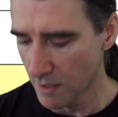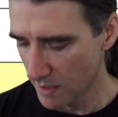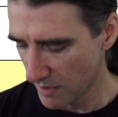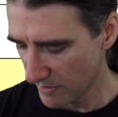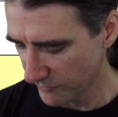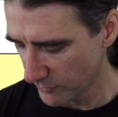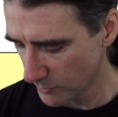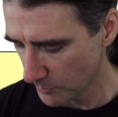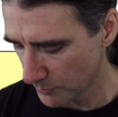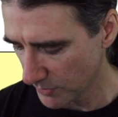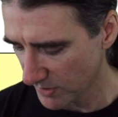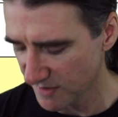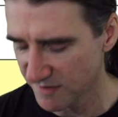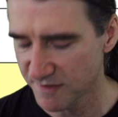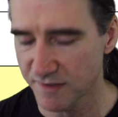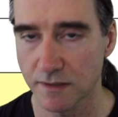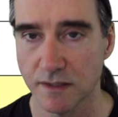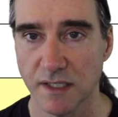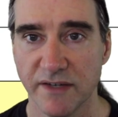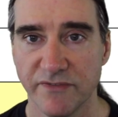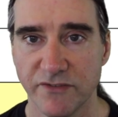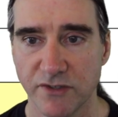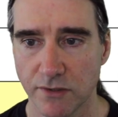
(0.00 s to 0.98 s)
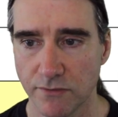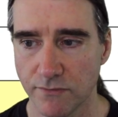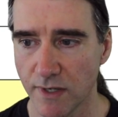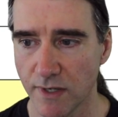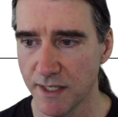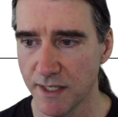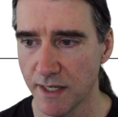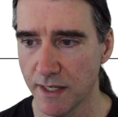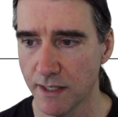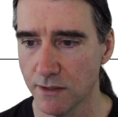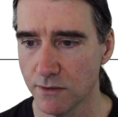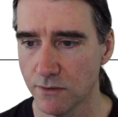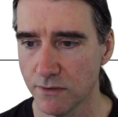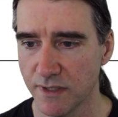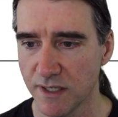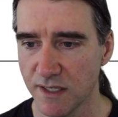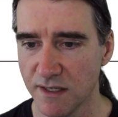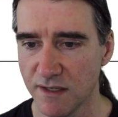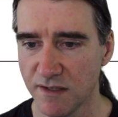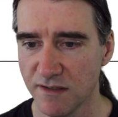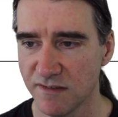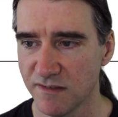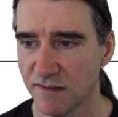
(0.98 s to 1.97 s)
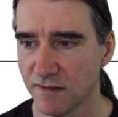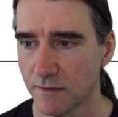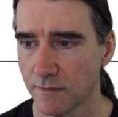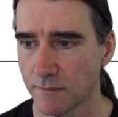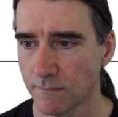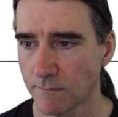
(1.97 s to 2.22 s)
if you press the left and arrow keys,